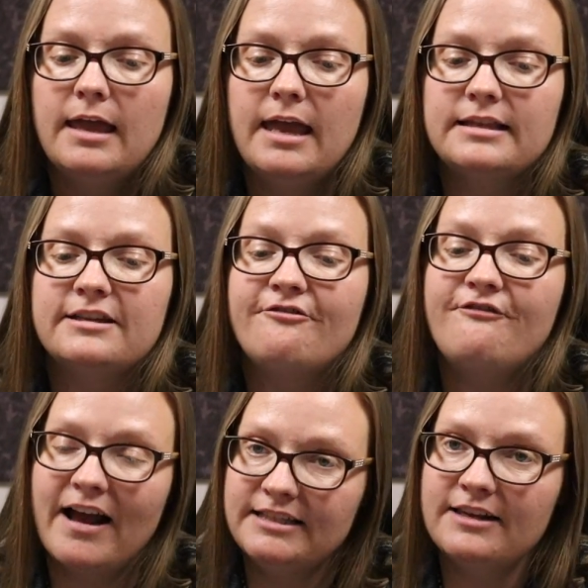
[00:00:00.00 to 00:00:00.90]
It's
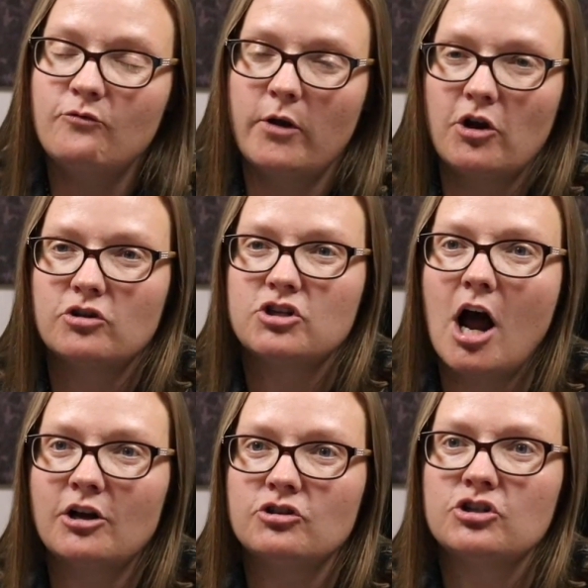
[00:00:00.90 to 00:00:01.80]
effective when your
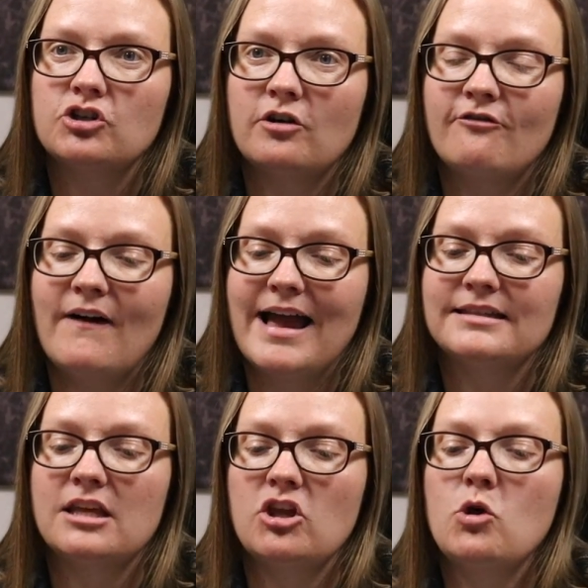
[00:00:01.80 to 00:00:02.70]
doctor
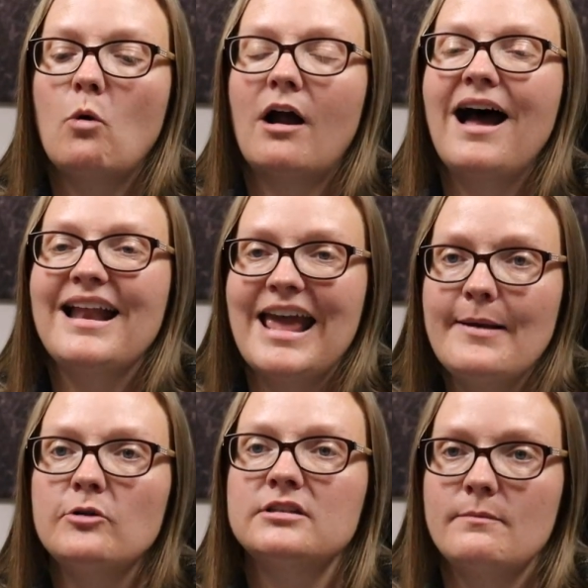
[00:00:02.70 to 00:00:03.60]
certifies that you are
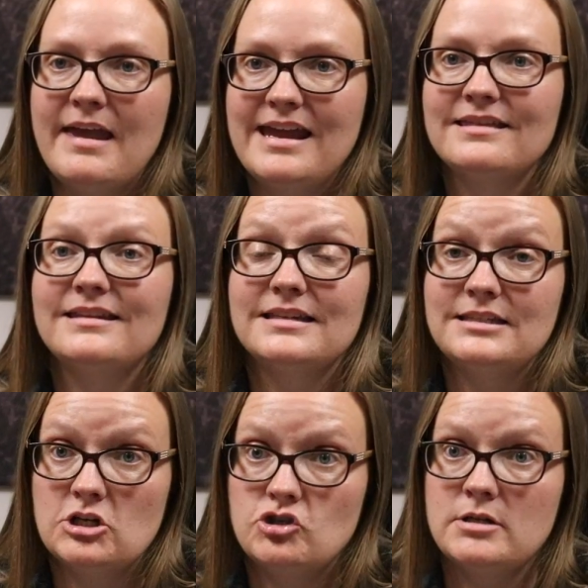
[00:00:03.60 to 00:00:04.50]
unable to make the
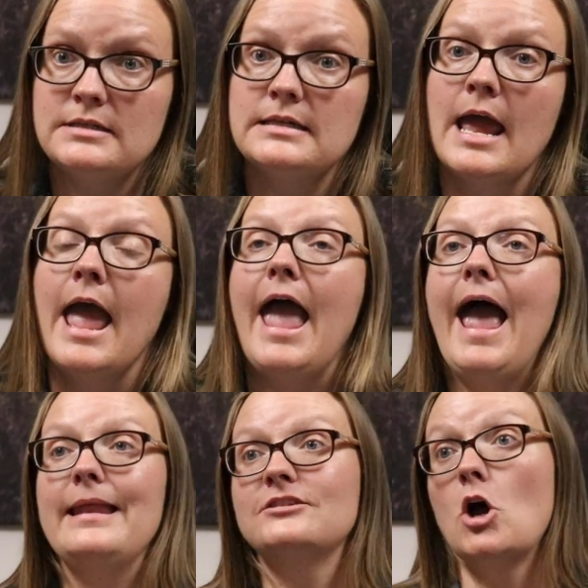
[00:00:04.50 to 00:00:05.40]
decisions,
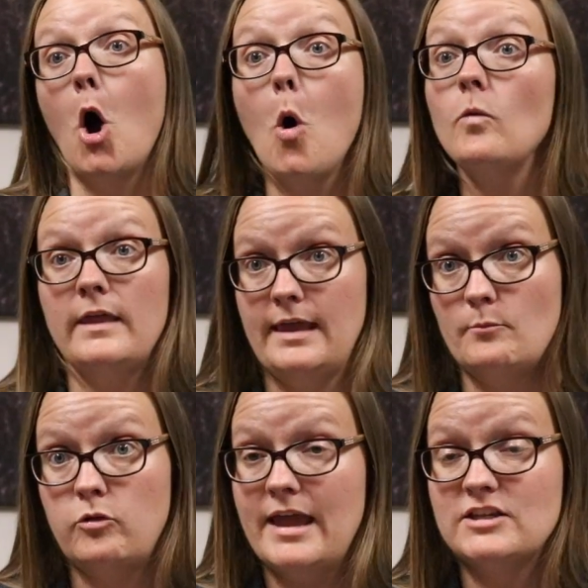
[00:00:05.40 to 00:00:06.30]
and it's only in
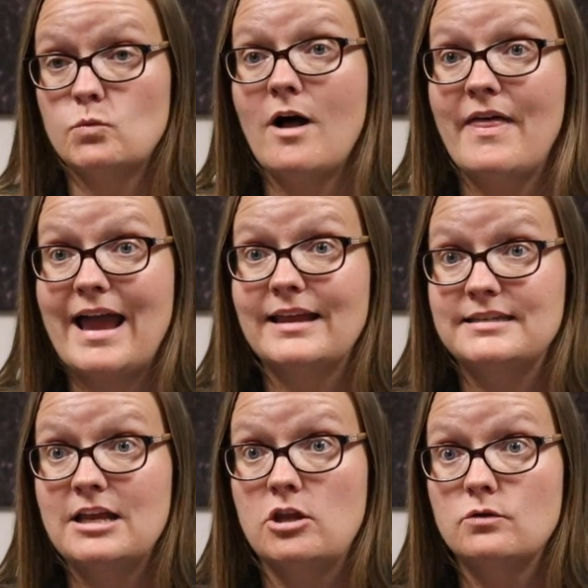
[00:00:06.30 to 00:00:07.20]
place while that
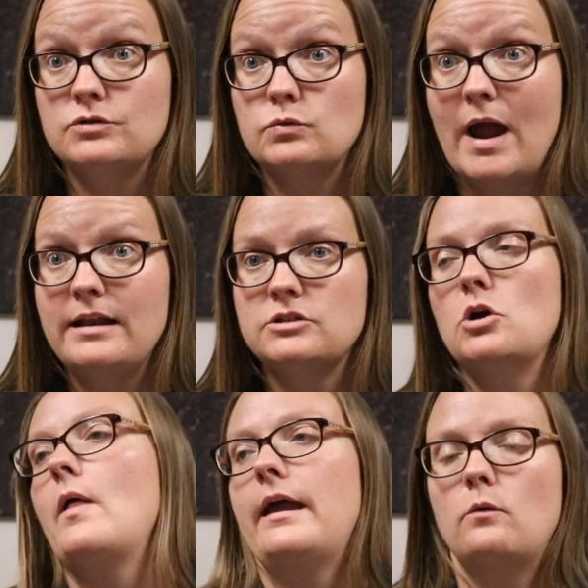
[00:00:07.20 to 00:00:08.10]
continues, right?
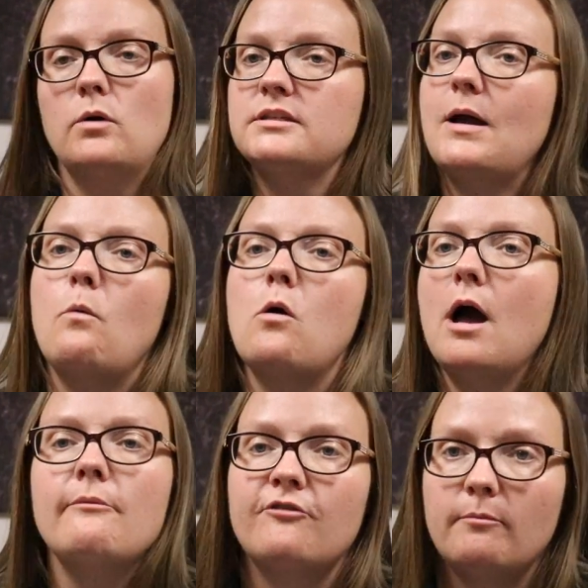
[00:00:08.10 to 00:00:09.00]
So, like, once I woke
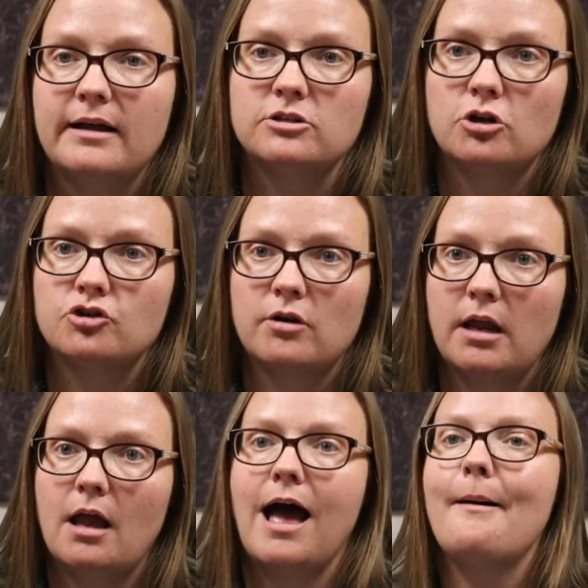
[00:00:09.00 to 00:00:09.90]
up from my
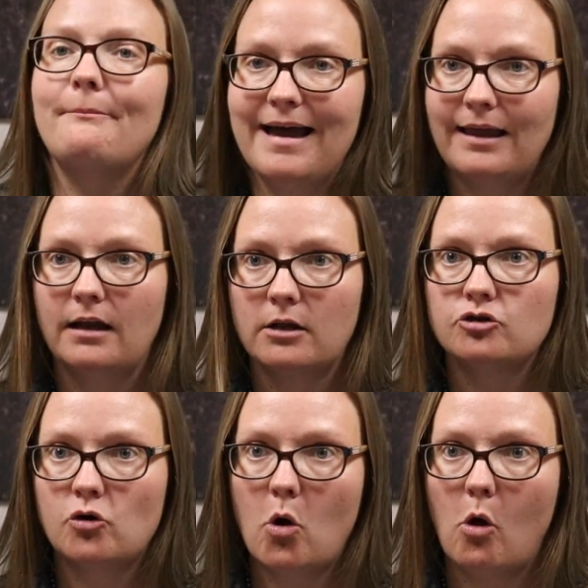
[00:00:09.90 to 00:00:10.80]
surgery, I'm back in
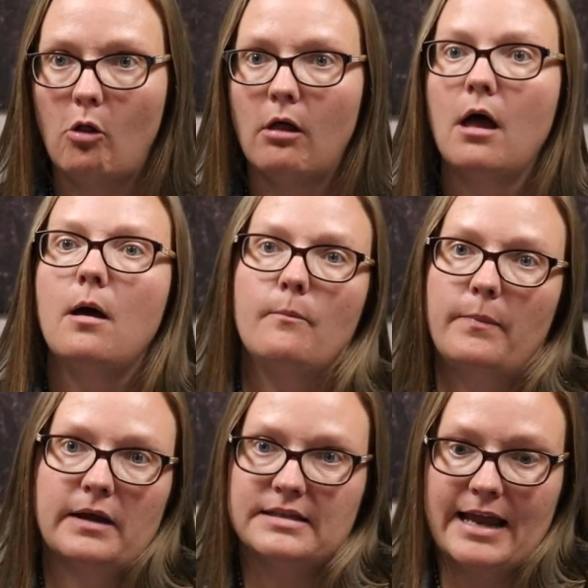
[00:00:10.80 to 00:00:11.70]
control
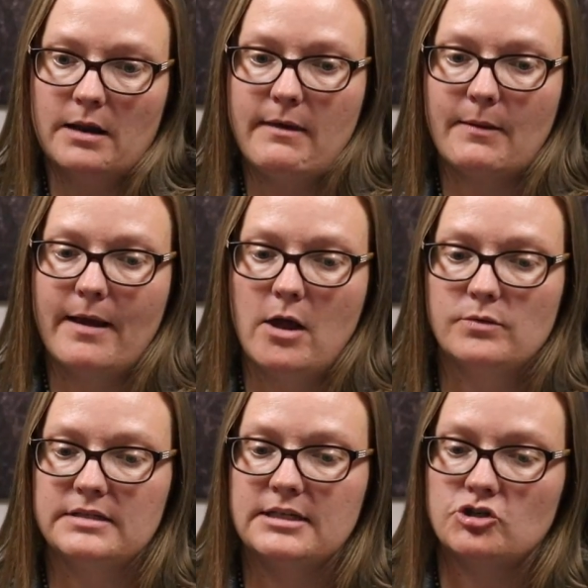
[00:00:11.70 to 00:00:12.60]
because I can make my own
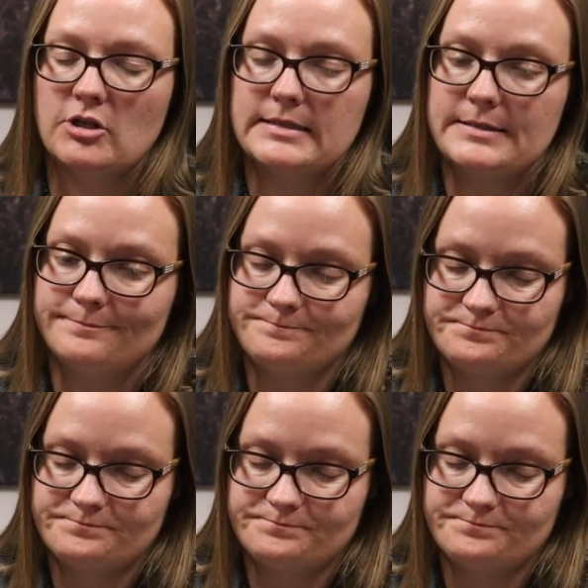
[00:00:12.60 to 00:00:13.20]
decisions.